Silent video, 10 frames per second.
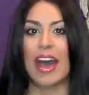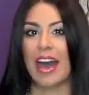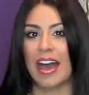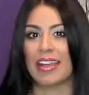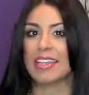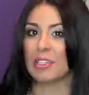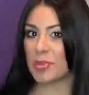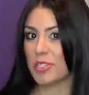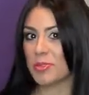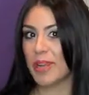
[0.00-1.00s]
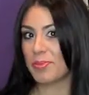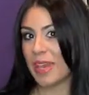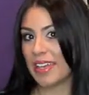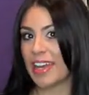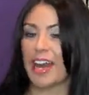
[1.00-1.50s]
I airbrushed my
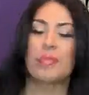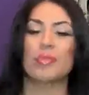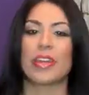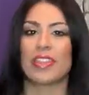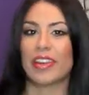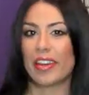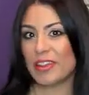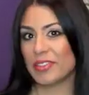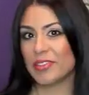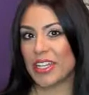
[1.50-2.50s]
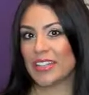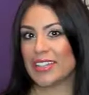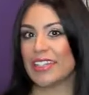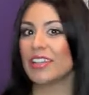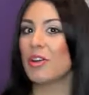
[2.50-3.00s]
makeup with the Color
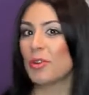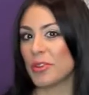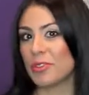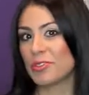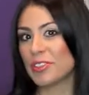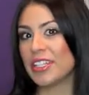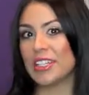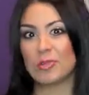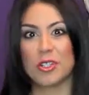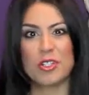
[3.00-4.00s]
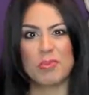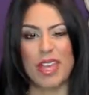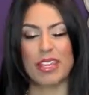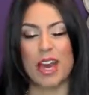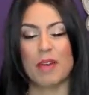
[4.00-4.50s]
Vanity oil-free airbrush
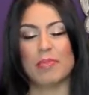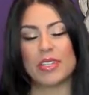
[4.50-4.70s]
makeup.